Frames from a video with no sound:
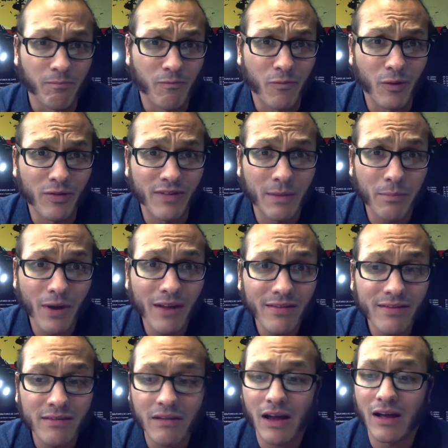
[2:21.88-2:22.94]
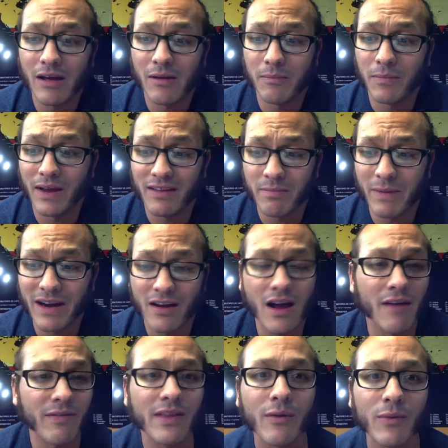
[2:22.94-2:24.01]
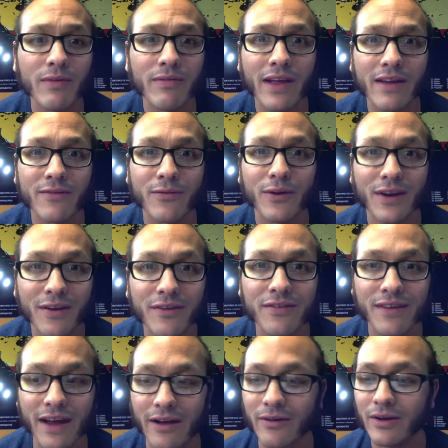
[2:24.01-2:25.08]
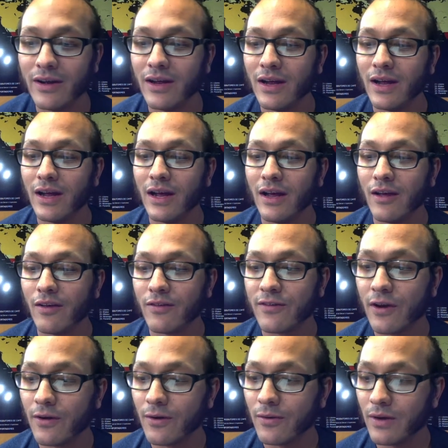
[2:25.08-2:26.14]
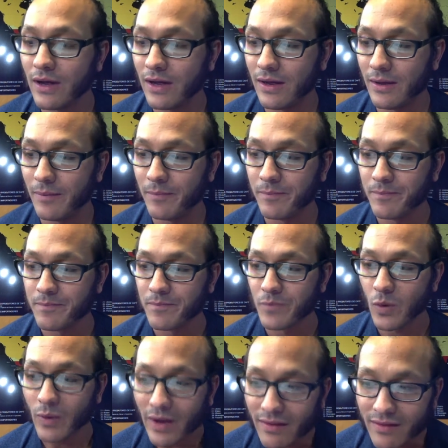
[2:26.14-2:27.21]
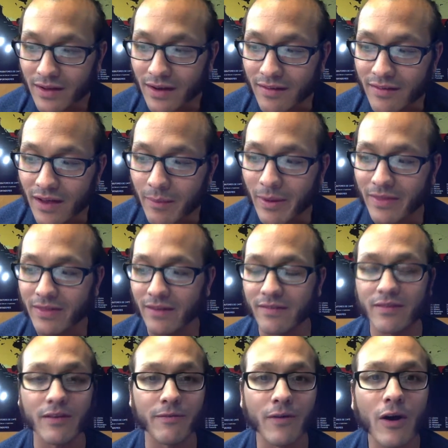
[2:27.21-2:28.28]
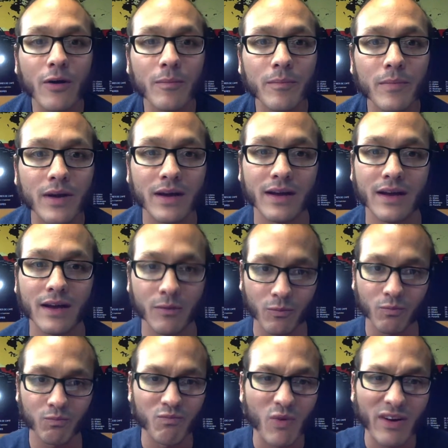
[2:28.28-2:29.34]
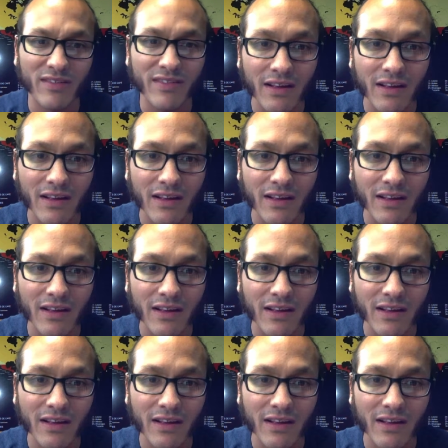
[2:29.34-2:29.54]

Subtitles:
for CIPRÉS, it's been a coffee that we've liked for years now. So, what else can I say about this? The farm, where's